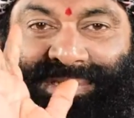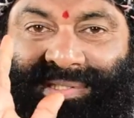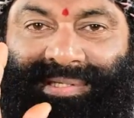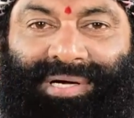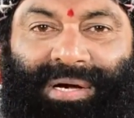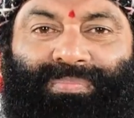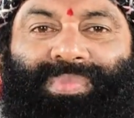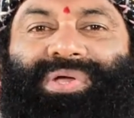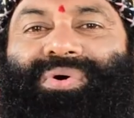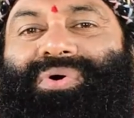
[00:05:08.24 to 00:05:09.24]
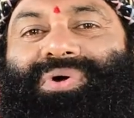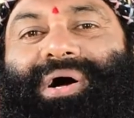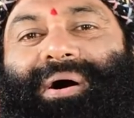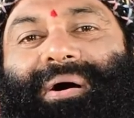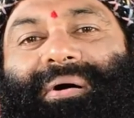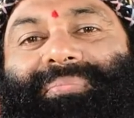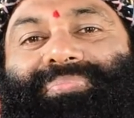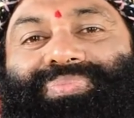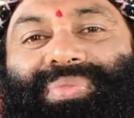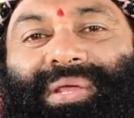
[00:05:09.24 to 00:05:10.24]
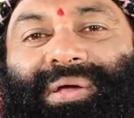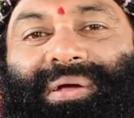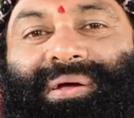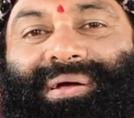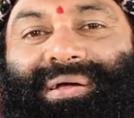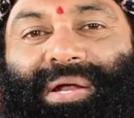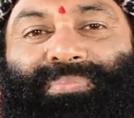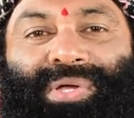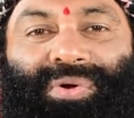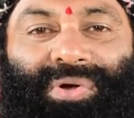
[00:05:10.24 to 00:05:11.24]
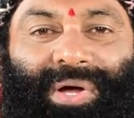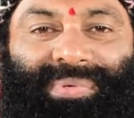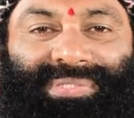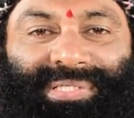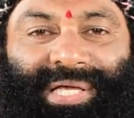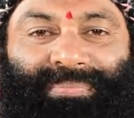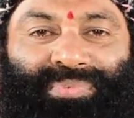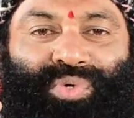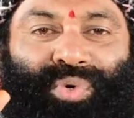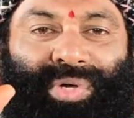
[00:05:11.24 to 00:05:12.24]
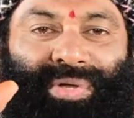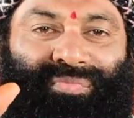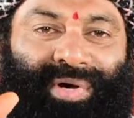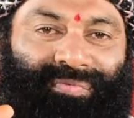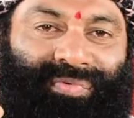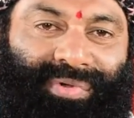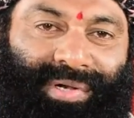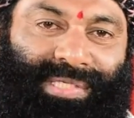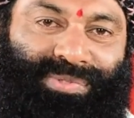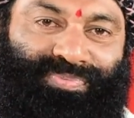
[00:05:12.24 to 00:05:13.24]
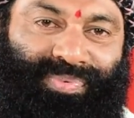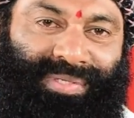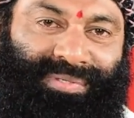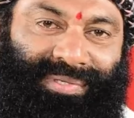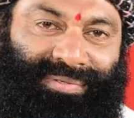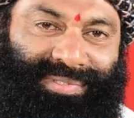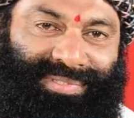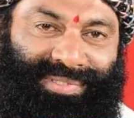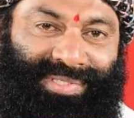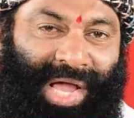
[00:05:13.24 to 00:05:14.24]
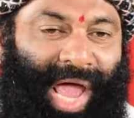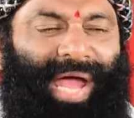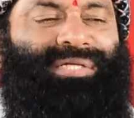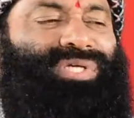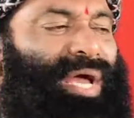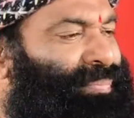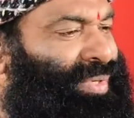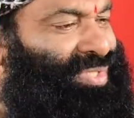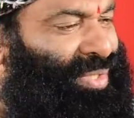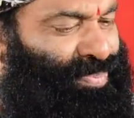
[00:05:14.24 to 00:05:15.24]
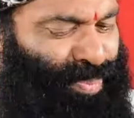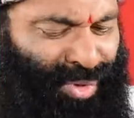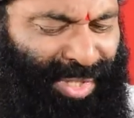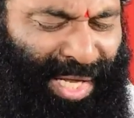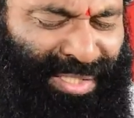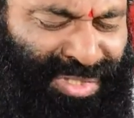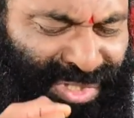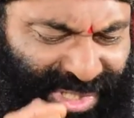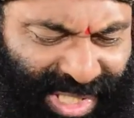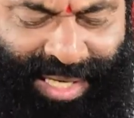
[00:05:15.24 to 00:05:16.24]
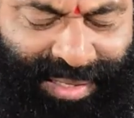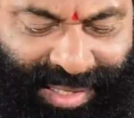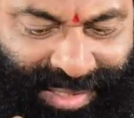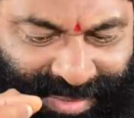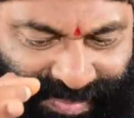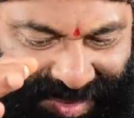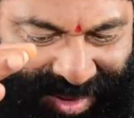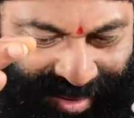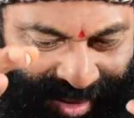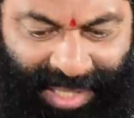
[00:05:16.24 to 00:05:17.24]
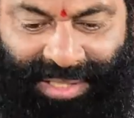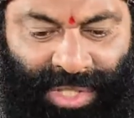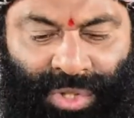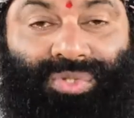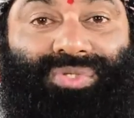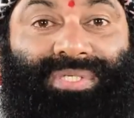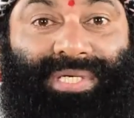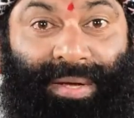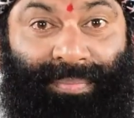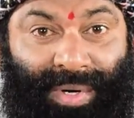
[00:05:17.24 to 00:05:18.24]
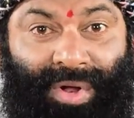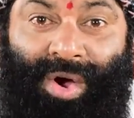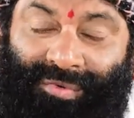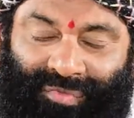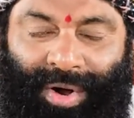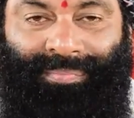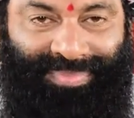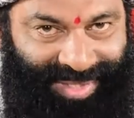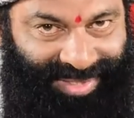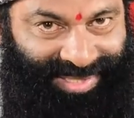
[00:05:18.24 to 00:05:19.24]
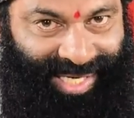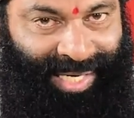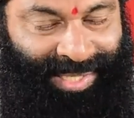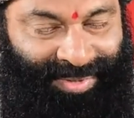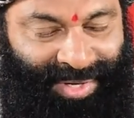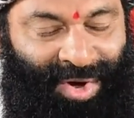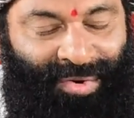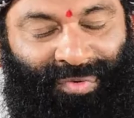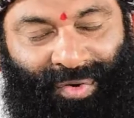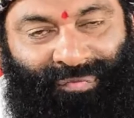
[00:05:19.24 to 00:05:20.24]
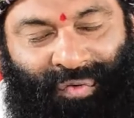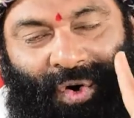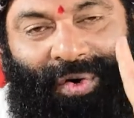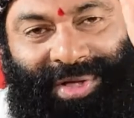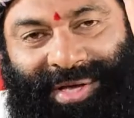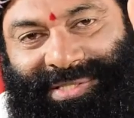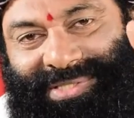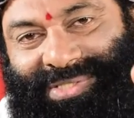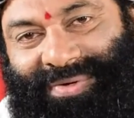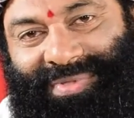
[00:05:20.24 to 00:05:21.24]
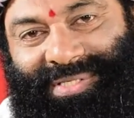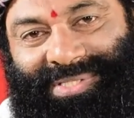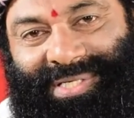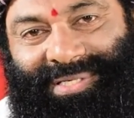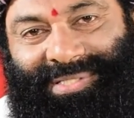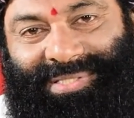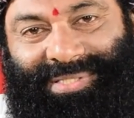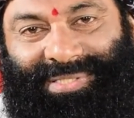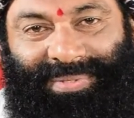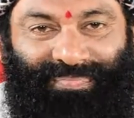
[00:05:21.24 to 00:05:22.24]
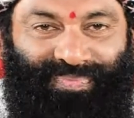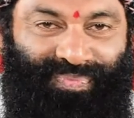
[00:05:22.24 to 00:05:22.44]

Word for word: is Karma Yoga. Karma Yoga means keep doing work without expecting results. And Japanese have put it exactly right into the table from the childhood. For four years of the children's